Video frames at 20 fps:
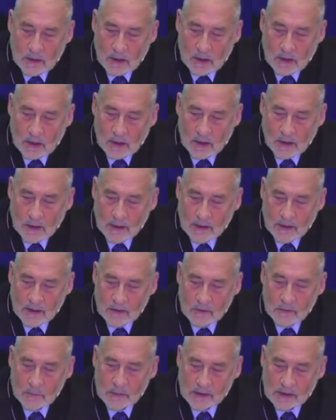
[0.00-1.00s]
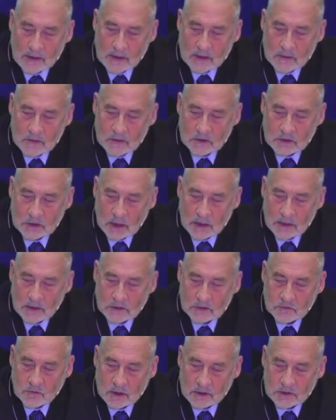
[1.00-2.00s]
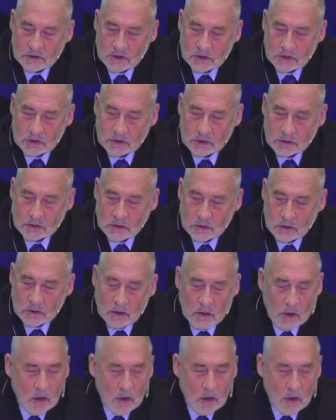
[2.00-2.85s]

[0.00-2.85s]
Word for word: uh, in the beginning of the Chinese transition,